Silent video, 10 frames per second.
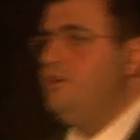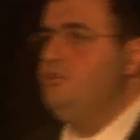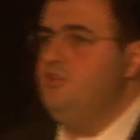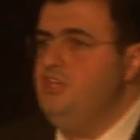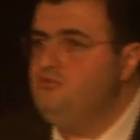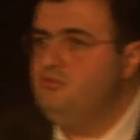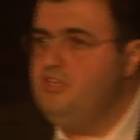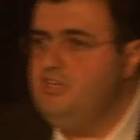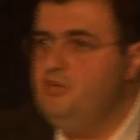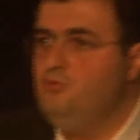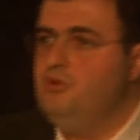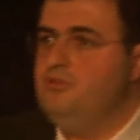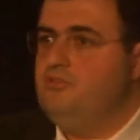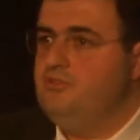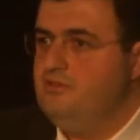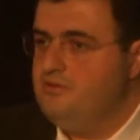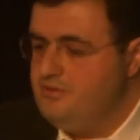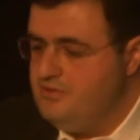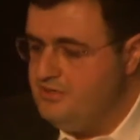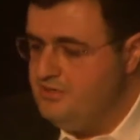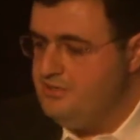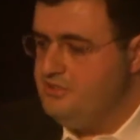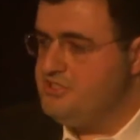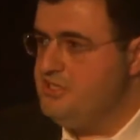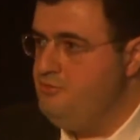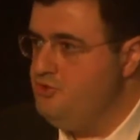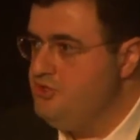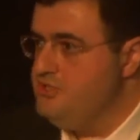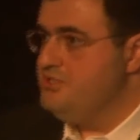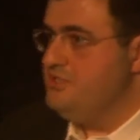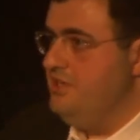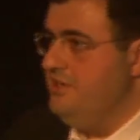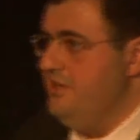You need to deal with distributors in